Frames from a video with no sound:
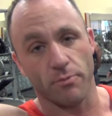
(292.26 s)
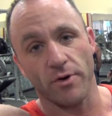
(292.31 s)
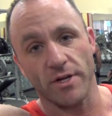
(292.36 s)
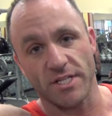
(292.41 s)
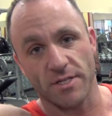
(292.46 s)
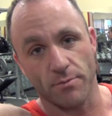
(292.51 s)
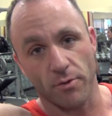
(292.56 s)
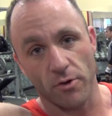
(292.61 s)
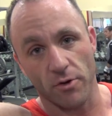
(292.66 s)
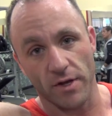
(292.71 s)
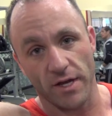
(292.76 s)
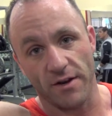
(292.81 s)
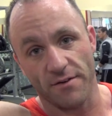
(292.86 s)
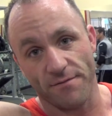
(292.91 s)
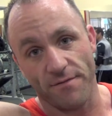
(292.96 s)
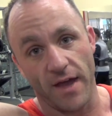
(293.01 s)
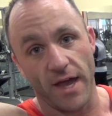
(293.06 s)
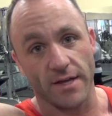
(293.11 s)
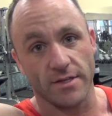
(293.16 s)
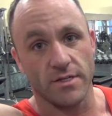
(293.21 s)
principle in
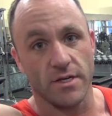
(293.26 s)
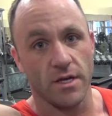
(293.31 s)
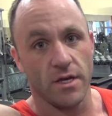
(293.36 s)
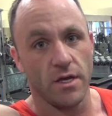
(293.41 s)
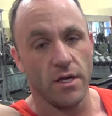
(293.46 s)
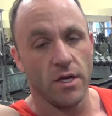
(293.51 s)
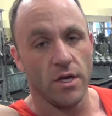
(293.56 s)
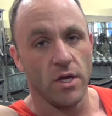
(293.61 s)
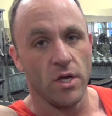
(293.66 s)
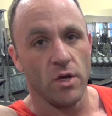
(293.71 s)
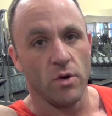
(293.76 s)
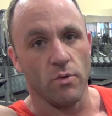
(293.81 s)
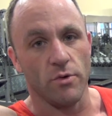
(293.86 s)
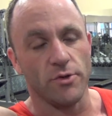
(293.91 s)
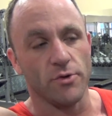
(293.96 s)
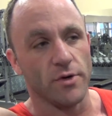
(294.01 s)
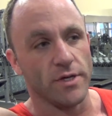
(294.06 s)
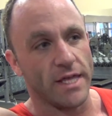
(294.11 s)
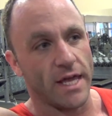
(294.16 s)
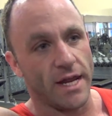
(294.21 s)
effect when
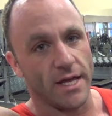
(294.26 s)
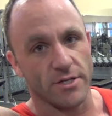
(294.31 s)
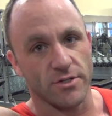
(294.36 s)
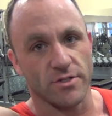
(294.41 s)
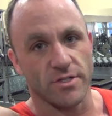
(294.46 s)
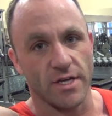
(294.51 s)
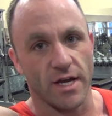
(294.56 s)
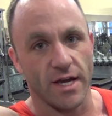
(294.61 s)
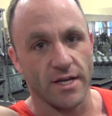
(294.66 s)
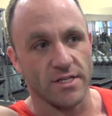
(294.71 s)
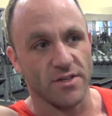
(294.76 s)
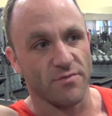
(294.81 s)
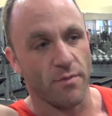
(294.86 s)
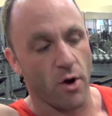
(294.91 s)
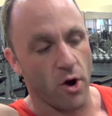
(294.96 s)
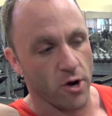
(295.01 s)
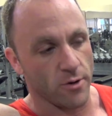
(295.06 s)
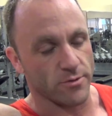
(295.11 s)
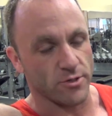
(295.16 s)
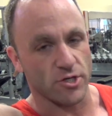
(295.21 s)
doing that exercise. If
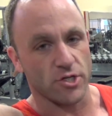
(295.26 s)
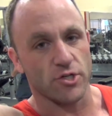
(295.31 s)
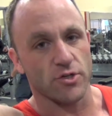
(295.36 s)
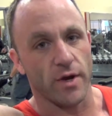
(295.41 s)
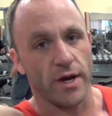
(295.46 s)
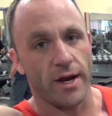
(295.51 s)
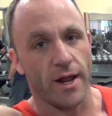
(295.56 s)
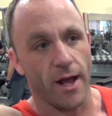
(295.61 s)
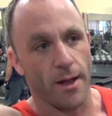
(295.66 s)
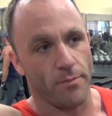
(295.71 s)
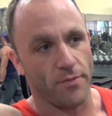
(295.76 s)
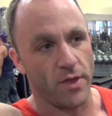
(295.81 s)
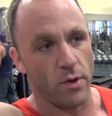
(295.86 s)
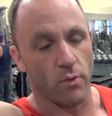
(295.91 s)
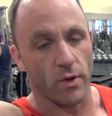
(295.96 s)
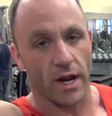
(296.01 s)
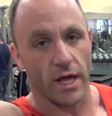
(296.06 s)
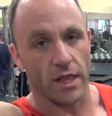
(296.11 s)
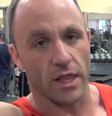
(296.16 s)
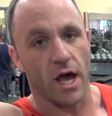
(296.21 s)
my arms are straight up, then
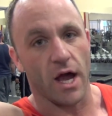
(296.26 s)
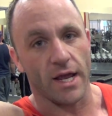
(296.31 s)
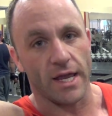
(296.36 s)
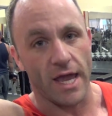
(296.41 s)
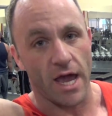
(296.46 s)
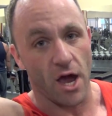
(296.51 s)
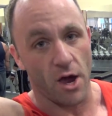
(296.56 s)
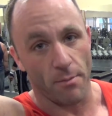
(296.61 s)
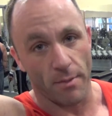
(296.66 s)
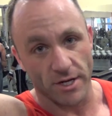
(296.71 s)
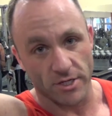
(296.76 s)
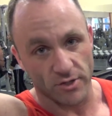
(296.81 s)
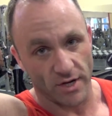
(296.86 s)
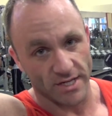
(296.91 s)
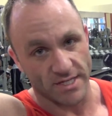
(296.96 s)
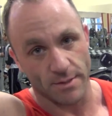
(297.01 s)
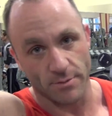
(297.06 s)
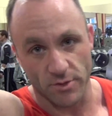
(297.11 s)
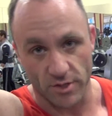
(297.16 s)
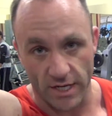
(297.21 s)
when I lock out, my
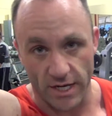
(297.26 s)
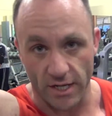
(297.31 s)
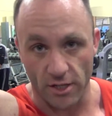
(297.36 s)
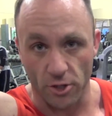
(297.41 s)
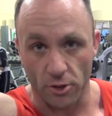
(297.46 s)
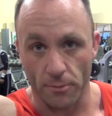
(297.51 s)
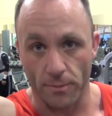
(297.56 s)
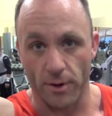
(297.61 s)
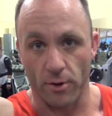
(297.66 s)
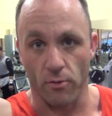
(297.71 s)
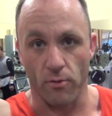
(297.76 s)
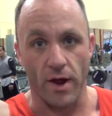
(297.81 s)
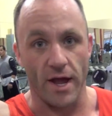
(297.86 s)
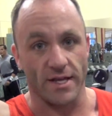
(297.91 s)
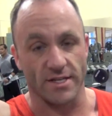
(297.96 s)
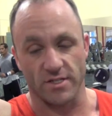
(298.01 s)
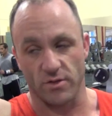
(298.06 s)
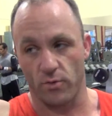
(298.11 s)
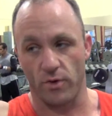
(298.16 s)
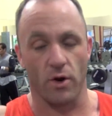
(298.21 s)
triceps are getting a little bit of
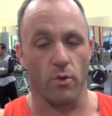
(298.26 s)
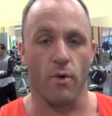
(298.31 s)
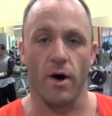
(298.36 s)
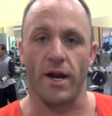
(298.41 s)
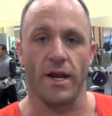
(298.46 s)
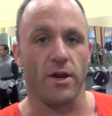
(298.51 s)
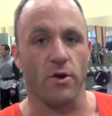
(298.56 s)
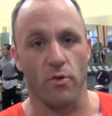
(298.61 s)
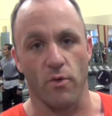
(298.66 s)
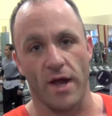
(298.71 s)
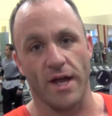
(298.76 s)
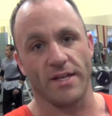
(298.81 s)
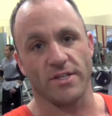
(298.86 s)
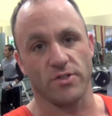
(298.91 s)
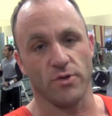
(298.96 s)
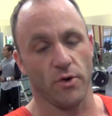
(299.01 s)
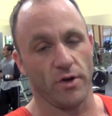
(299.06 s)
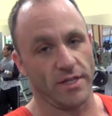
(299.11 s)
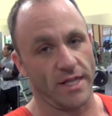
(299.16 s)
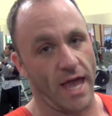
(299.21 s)
rest. And we don't want any
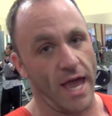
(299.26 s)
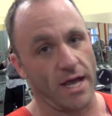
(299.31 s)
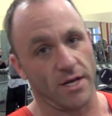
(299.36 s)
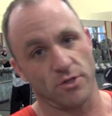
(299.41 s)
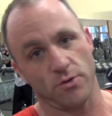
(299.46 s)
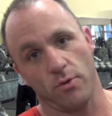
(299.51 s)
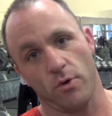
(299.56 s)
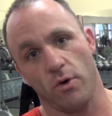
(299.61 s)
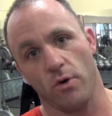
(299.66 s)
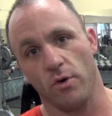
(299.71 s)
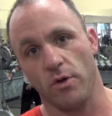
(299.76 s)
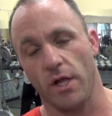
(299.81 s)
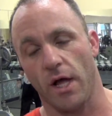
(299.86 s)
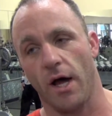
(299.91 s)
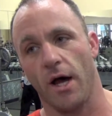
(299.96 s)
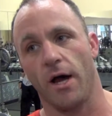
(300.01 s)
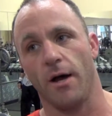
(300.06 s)
rest during the actual